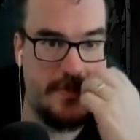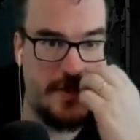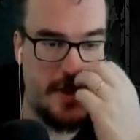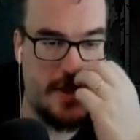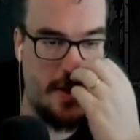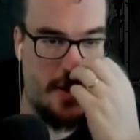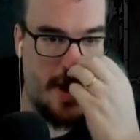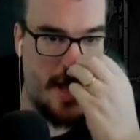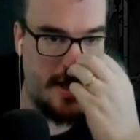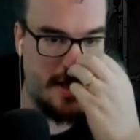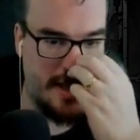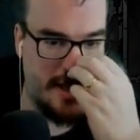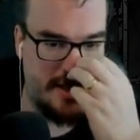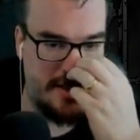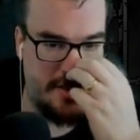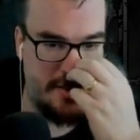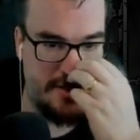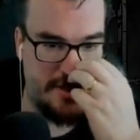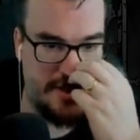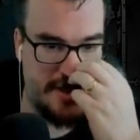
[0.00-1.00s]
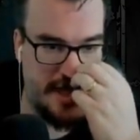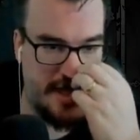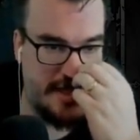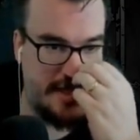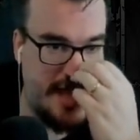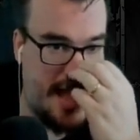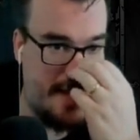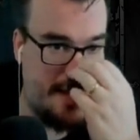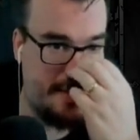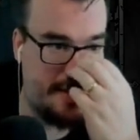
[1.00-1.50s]
Go ahead, let's do six
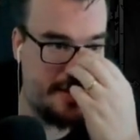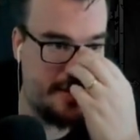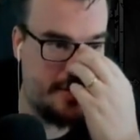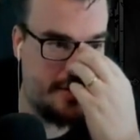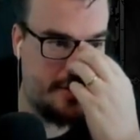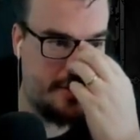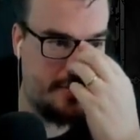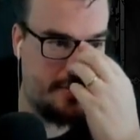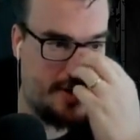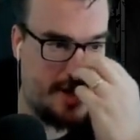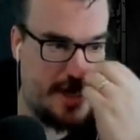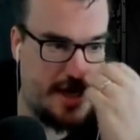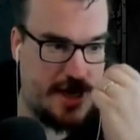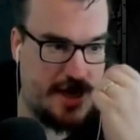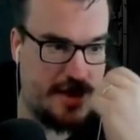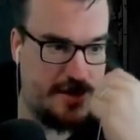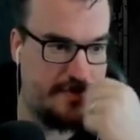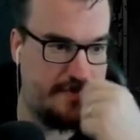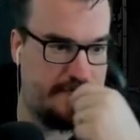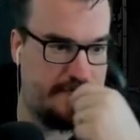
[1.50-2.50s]
damage to him. Why not?